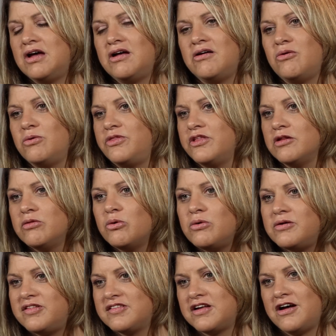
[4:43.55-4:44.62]
the
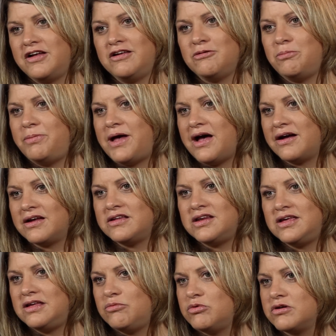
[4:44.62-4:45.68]
Lord's got your back and
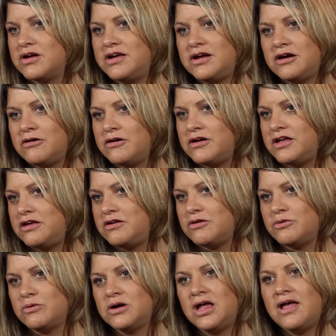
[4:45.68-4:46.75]
He will carry
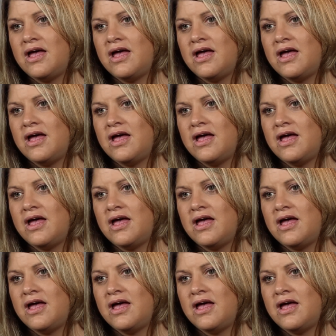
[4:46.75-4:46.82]
you